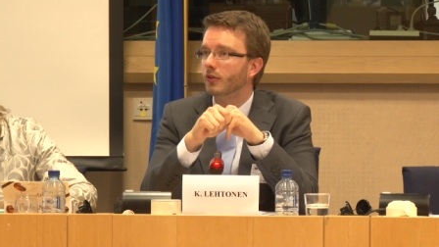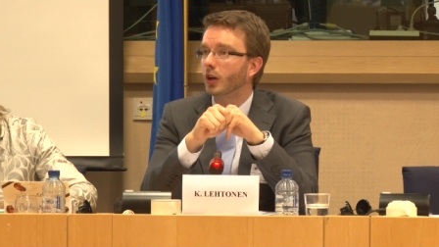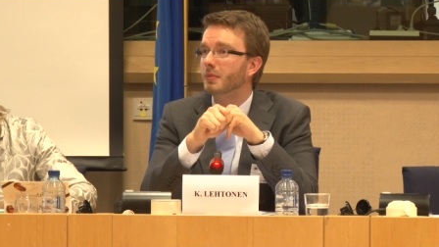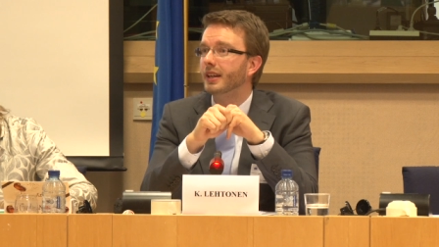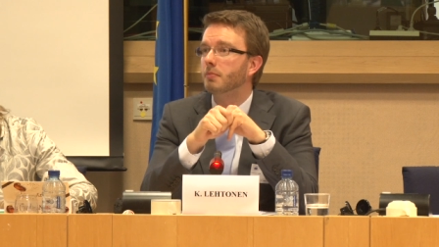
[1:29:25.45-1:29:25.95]

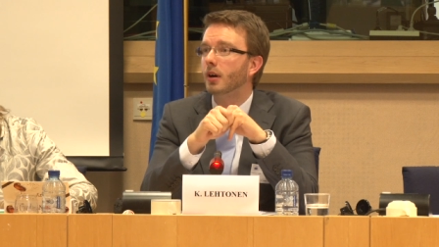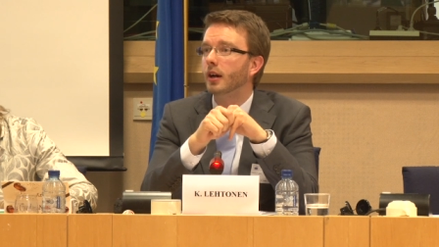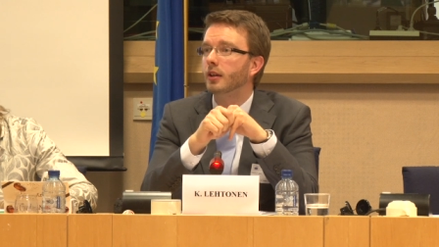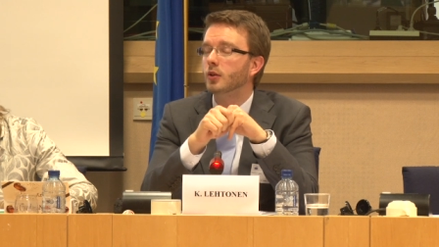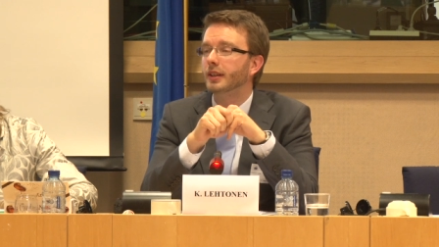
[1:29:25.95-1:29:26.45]
recommended
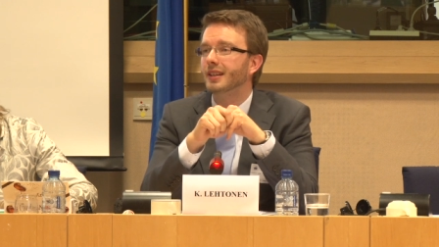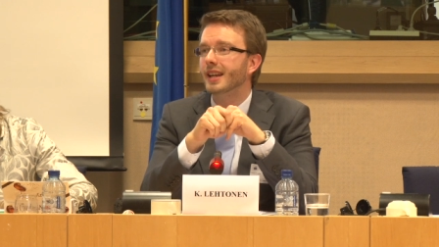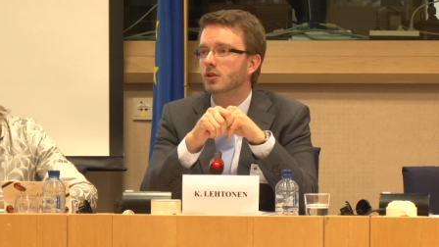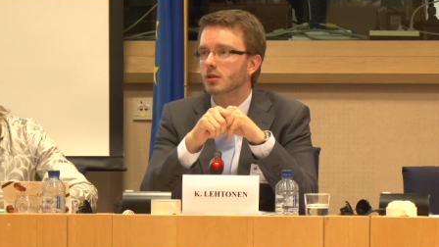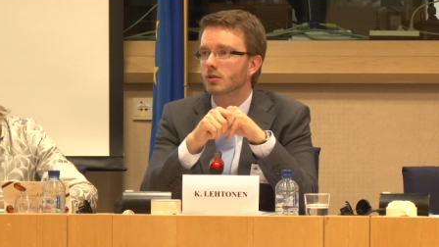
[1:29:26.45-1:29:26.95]
by United
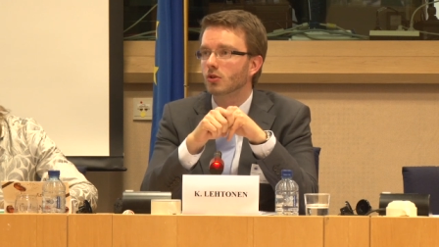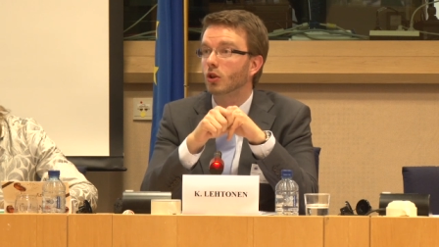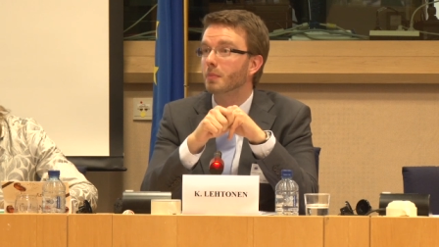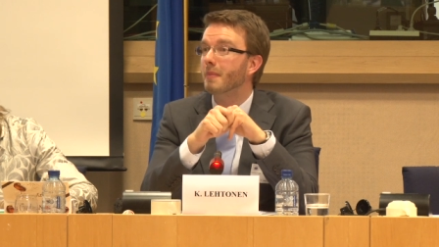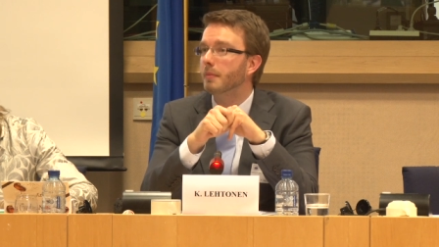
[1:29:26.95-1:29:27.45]
Nations
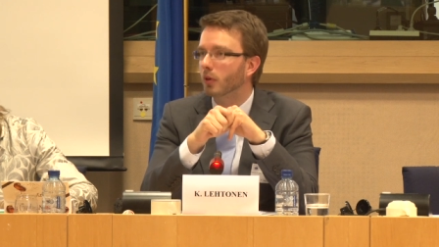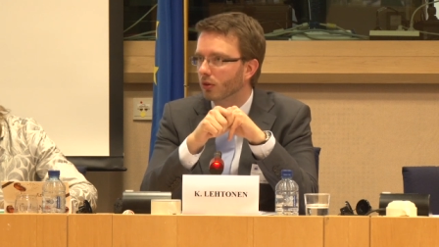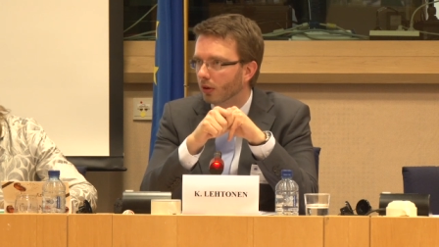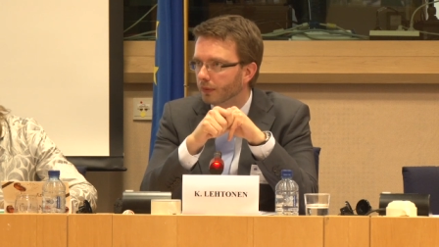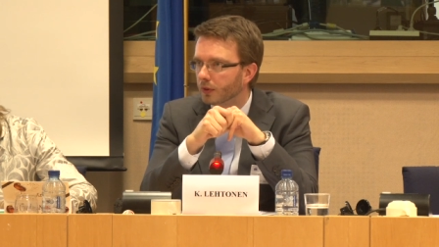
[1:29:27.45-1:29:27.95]
called
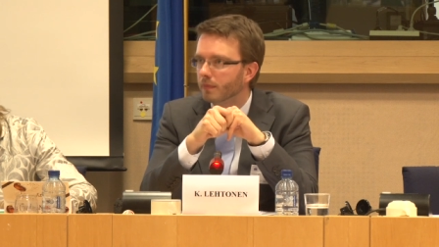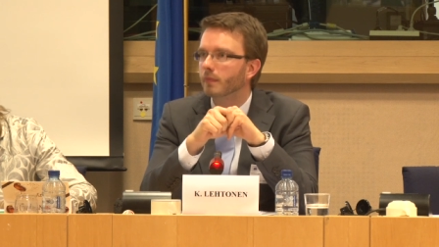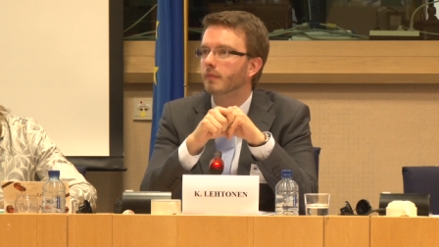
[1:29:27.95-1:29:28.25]
Maplecroft.